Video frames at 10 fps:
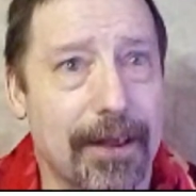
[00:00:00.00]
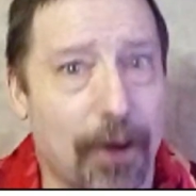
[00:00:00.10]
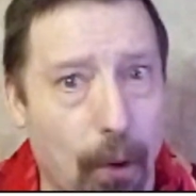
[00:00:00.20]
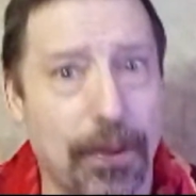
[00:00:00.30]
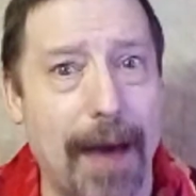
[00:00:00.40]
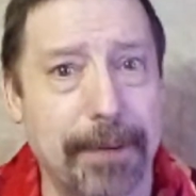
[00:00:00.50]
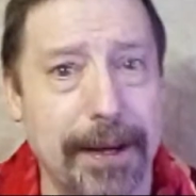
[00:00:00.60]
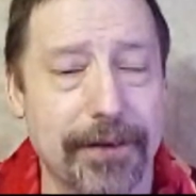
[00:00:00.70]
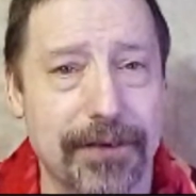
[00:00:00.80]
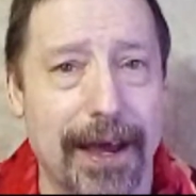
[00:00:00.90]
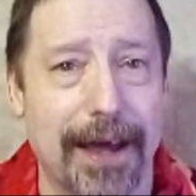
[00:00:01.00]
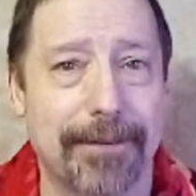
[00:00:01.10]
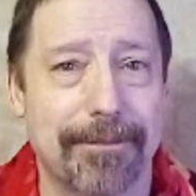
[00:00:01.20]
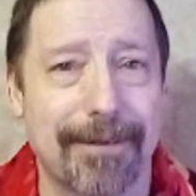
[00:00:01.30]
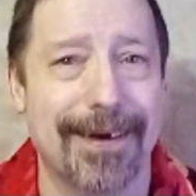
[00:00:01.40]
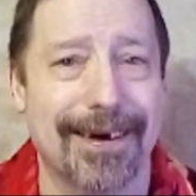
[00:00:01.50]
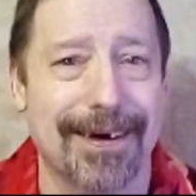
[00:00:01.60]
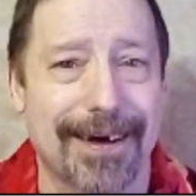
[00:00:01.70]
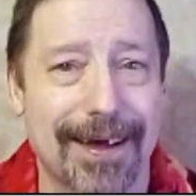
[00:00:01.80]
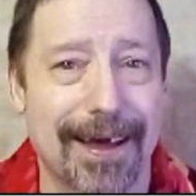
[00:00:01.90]
all that being said,
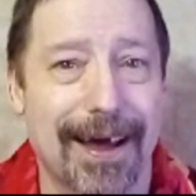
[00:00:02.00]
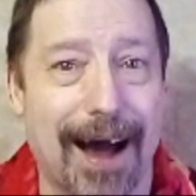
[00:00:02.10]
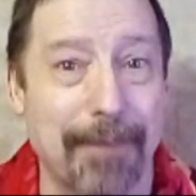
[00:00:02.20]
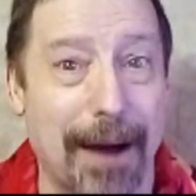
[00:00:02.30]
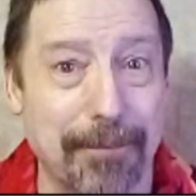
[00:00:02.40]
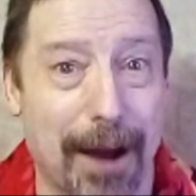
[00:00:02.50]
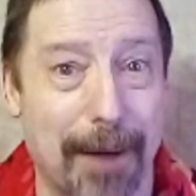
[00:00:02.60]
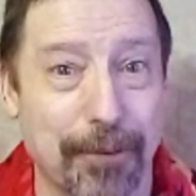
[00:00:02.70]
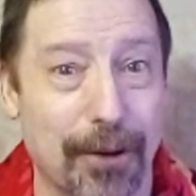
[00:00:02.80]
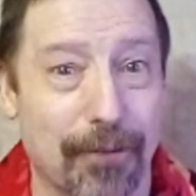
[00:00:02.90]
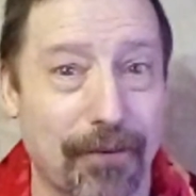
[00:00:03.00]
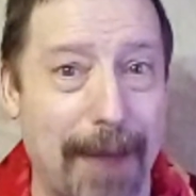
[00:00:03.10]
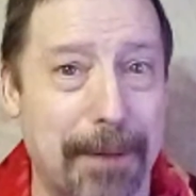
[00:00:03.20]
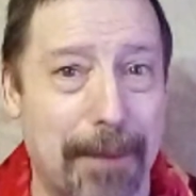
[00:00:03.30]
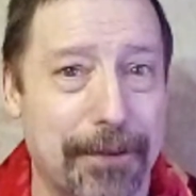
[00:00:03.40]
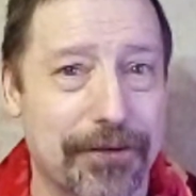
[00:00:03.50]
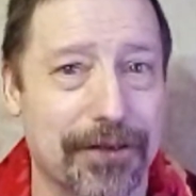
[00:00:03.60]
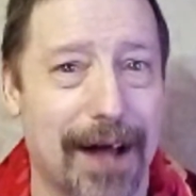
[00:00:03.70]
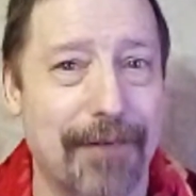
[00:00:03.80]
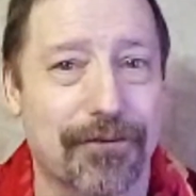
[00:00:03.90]
I'm going to wrap up this
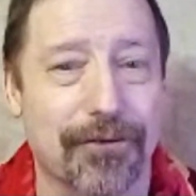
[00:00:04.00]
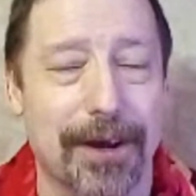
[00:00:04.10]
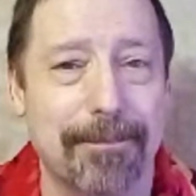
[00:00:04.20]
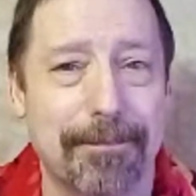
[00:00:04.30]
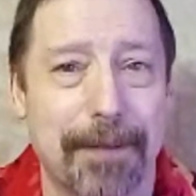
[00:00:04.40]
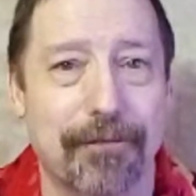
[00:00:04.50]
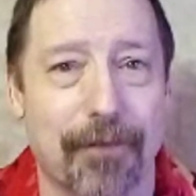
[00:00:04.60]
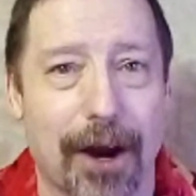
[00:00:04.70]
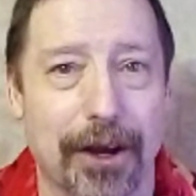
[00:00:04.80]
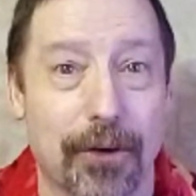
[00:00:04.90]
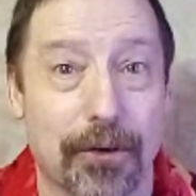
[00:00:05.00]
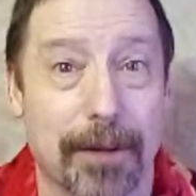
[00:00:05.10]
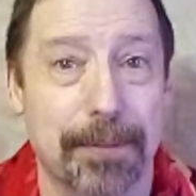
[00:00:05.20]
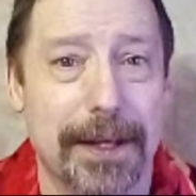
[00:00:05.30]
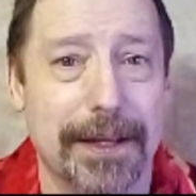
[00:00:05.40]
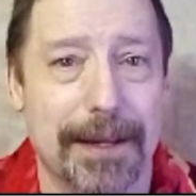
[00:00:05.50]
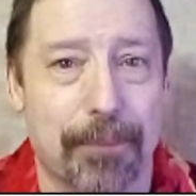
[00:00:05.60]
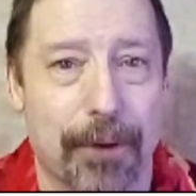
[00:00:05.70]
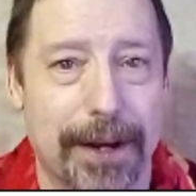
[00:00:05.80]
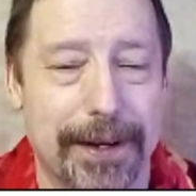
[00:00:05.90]
live stream before I go completely
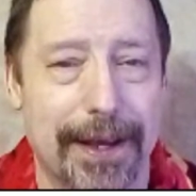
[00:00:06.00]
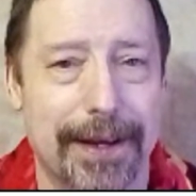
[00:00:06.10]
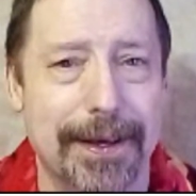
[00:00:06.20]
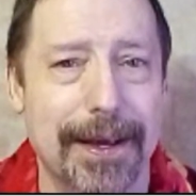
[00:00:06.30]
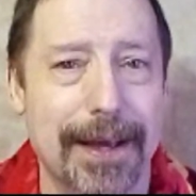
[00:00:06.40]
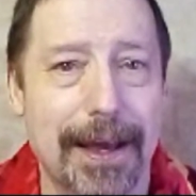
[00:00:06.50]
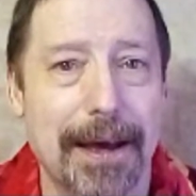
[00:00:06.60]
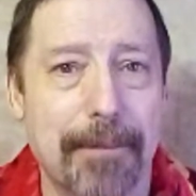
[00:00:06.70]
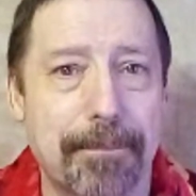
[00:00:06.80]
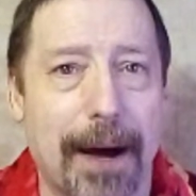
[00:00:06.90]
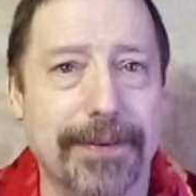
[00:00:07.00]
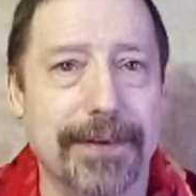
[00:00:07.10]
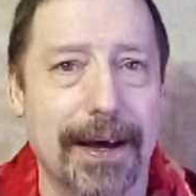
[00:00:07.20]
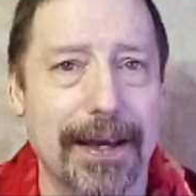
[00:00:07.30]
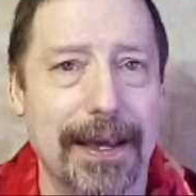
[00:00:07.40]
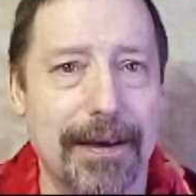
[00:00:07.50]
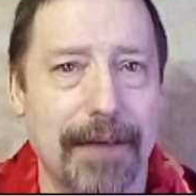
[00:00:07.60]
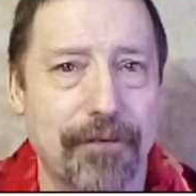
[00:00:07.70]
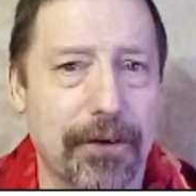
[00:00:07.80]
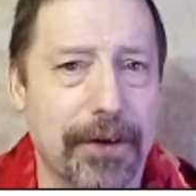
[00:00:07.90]
brain dead. But
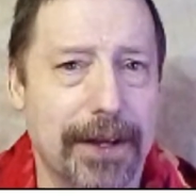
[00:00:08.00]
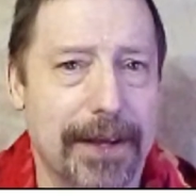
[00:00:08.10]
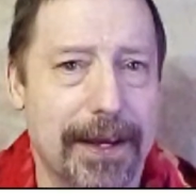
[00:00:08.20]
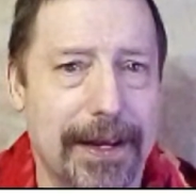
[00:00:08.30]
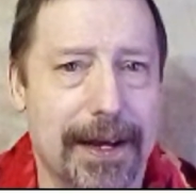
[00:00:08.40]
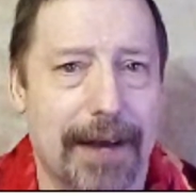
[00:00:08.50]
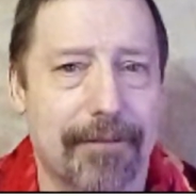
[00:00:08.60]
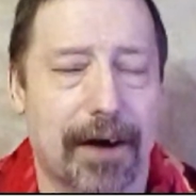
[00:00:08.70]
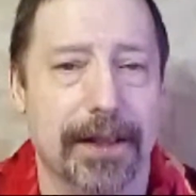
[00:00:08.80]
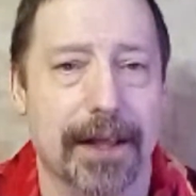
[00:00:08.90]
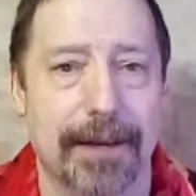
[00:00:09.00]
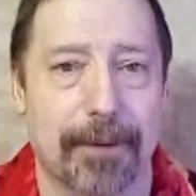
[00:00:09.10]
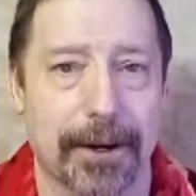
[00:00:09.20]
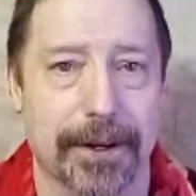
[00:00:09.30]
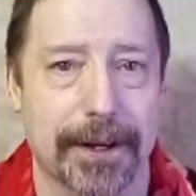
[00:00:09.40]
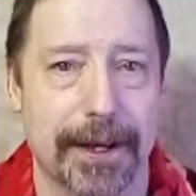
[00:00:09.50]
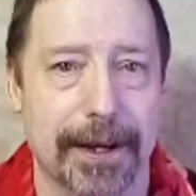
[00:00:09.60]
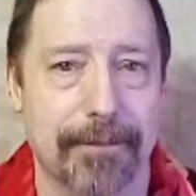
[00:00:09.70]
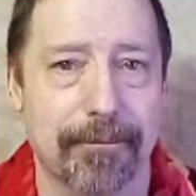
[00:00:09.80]
if you're into any kind of online marketing,